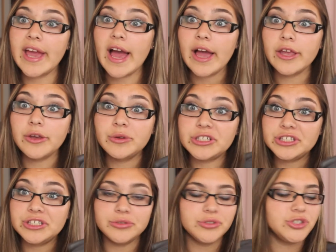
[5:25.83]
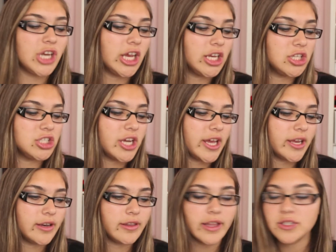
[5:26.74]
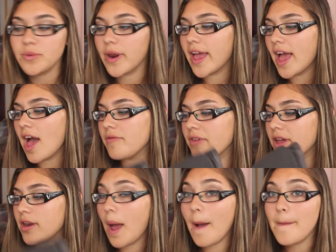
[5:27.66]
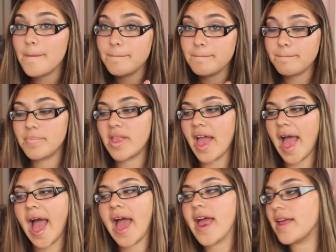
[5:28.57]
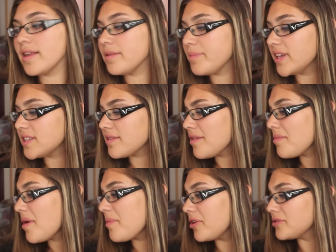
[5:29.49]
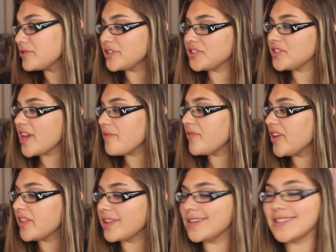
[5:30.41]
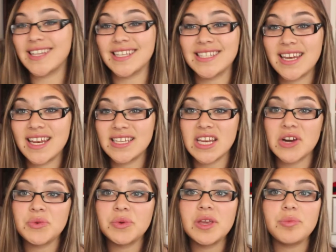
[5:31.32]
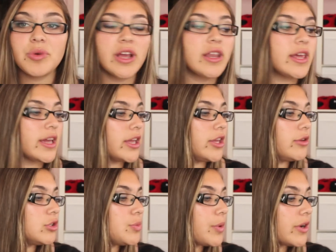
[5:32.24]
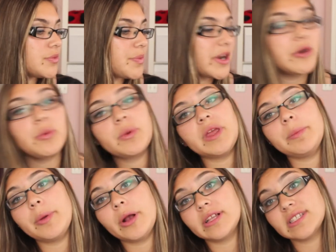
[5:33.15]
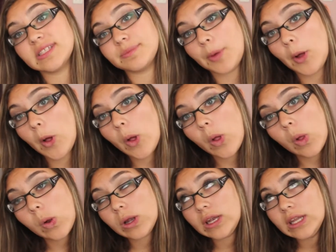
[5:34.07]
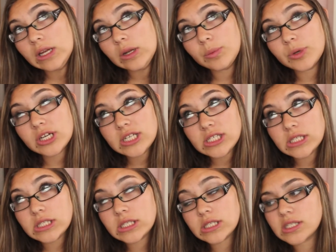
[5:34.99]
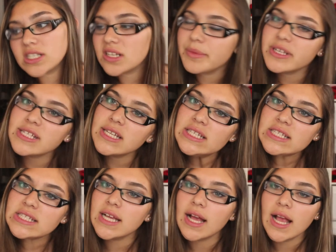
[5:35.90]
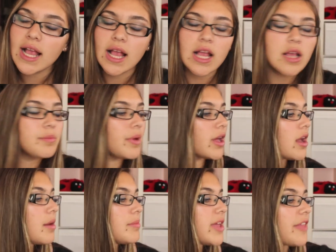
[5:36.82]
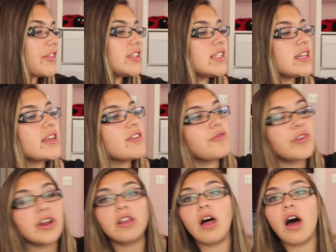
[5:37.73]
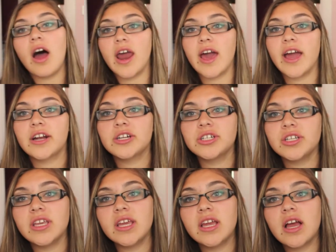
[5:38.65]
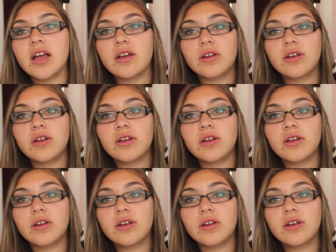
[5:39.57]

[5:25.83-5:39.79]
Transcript: yeah, you just use change and that's what I have in that. And basically in my purse I just have like the necessities. I don't really bring like a huge purse, but I don't really bring a small little purse. Does that make sense? But um, yeah, this thing can fit a lot. I actually,